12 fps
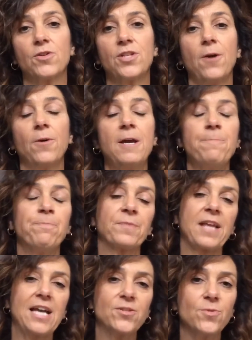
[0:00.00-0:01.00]
So
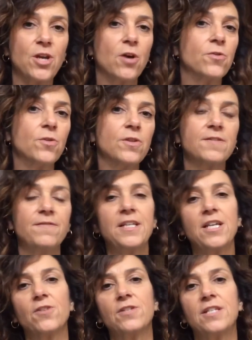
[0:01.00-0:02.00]
as we go through this
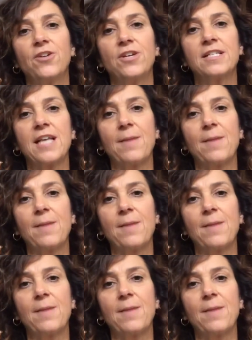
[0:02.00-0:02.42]
video series,